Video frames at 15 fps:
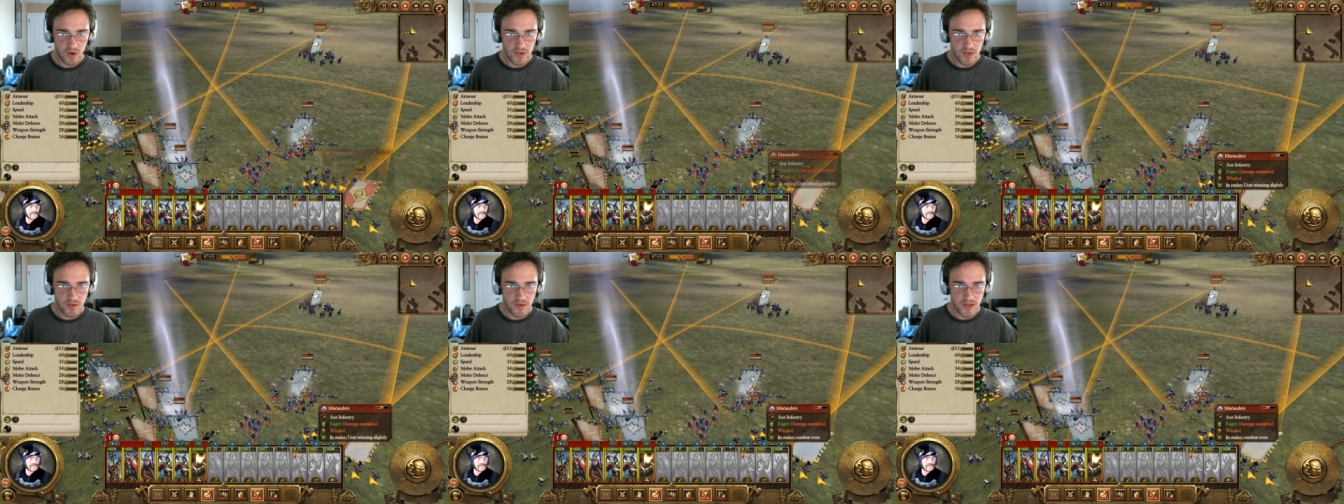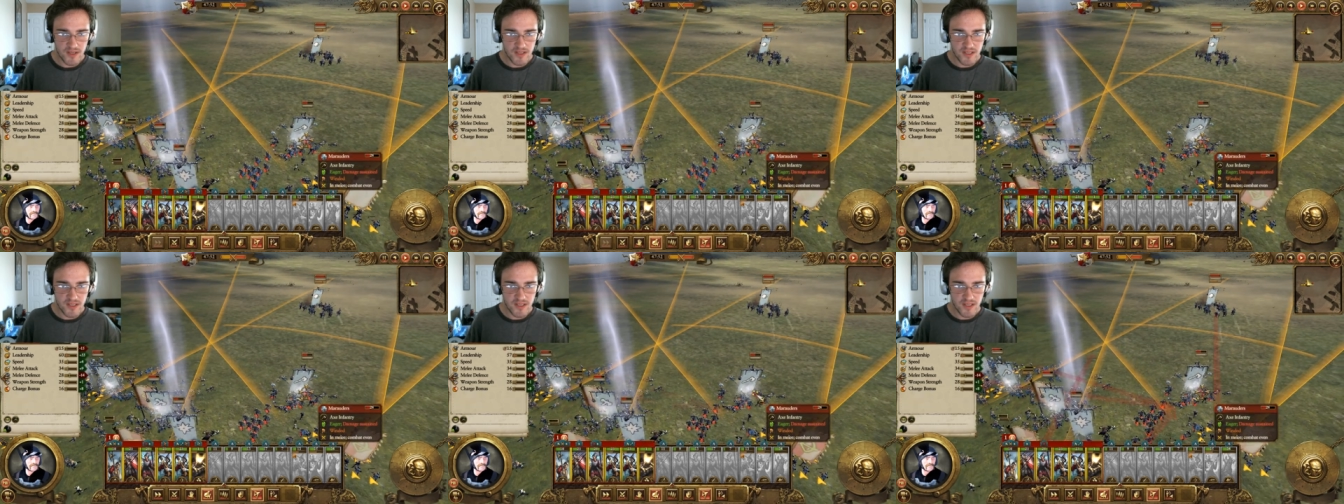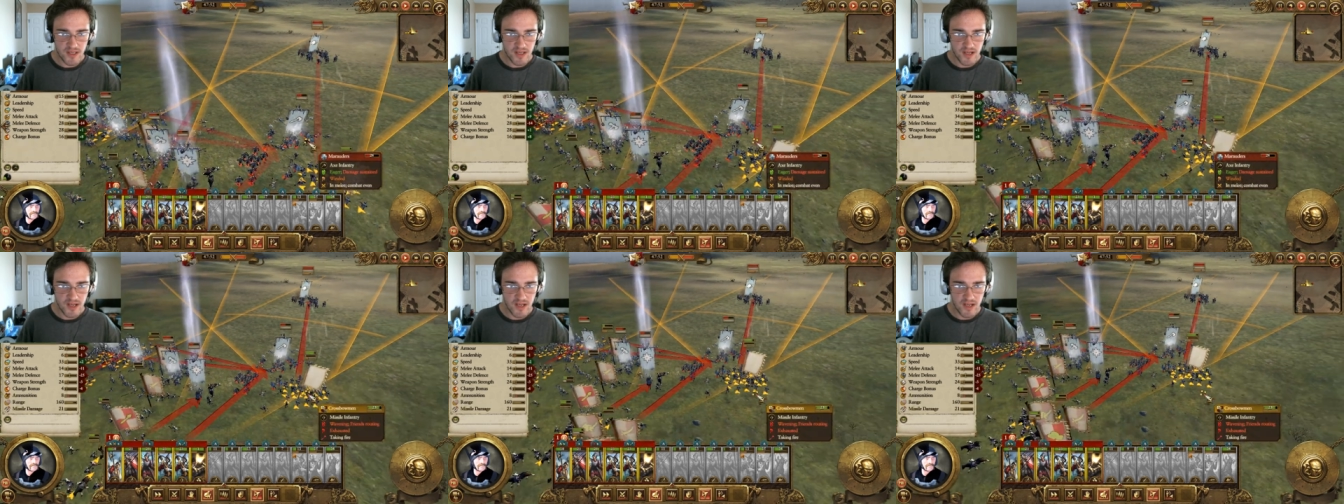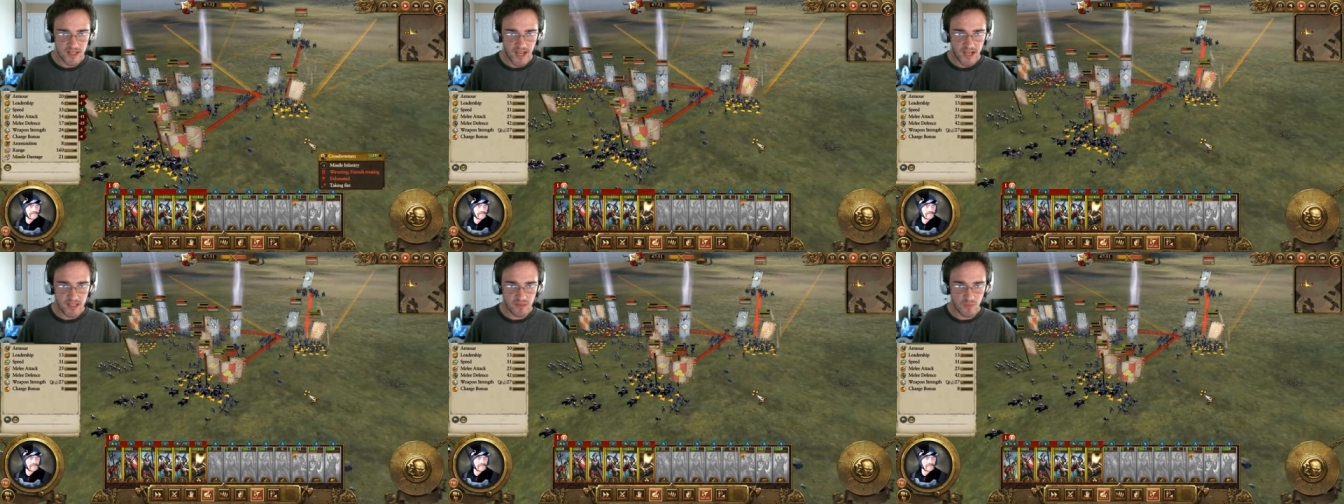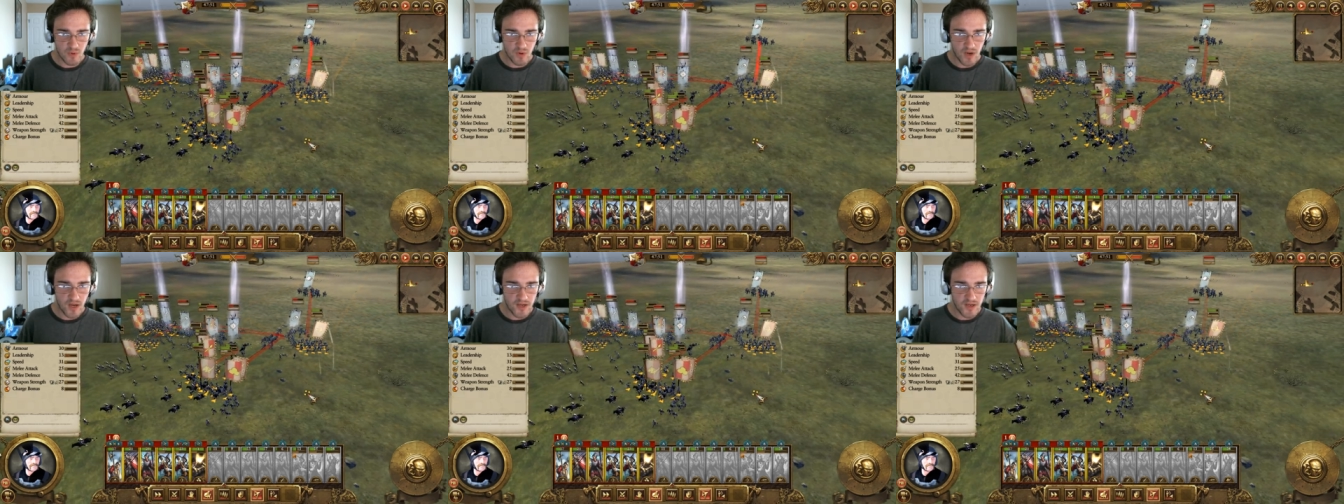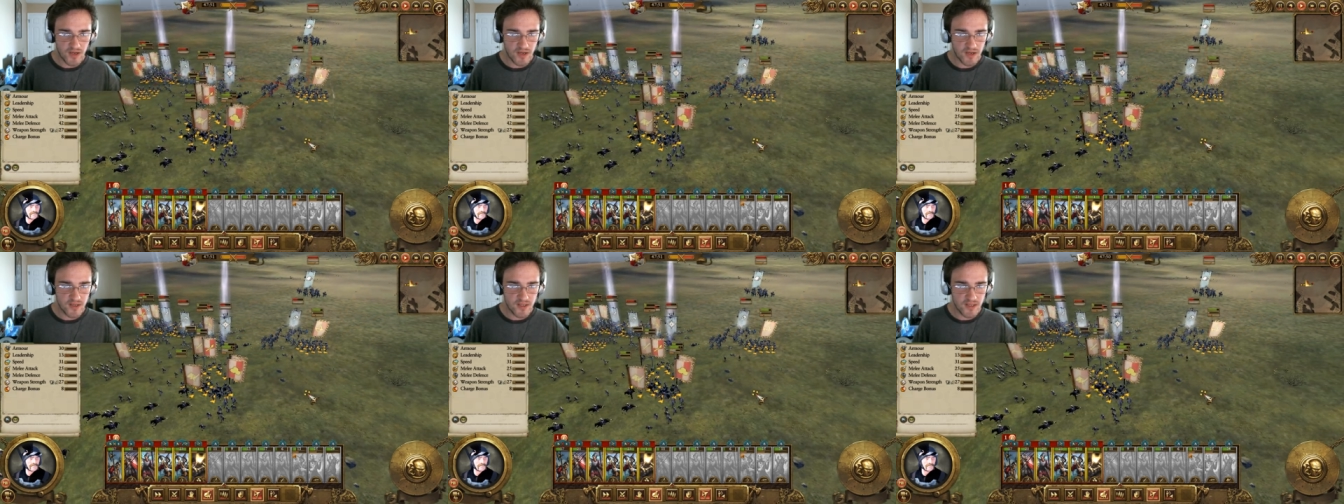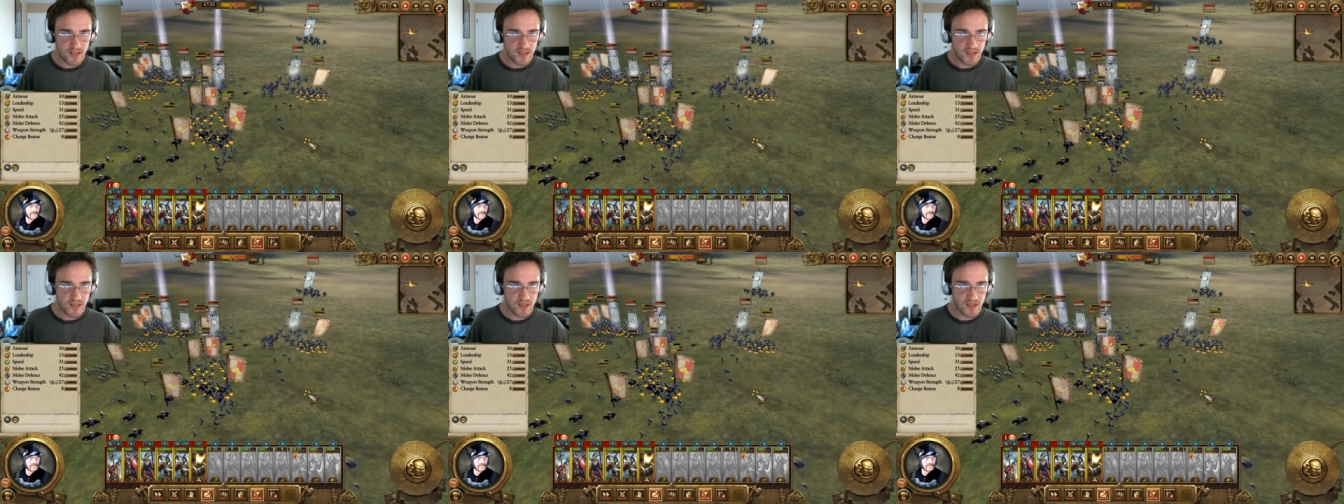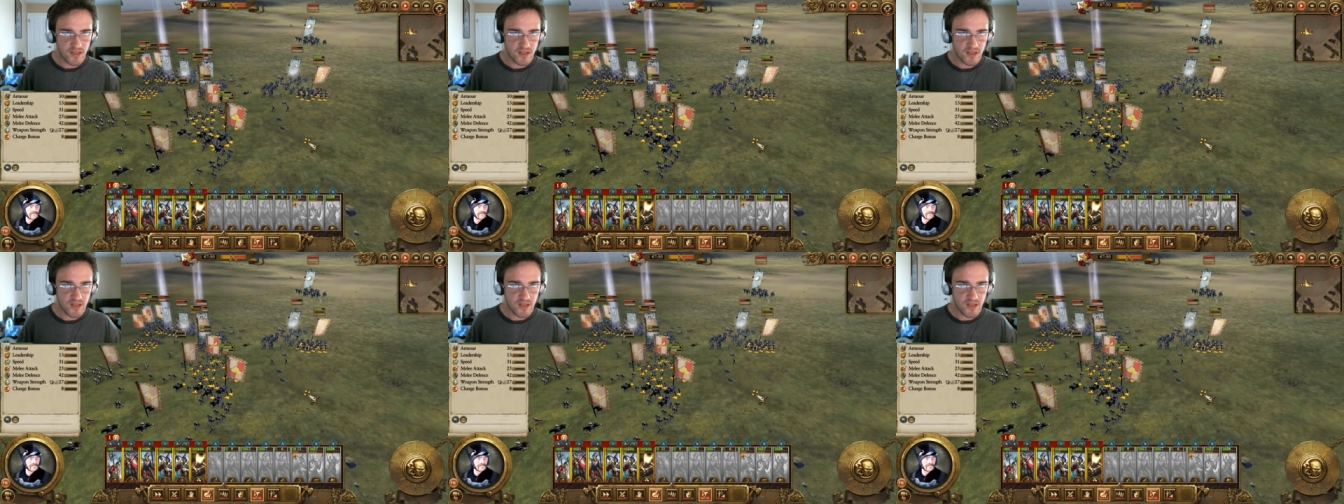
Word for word: All units, attack the marauders.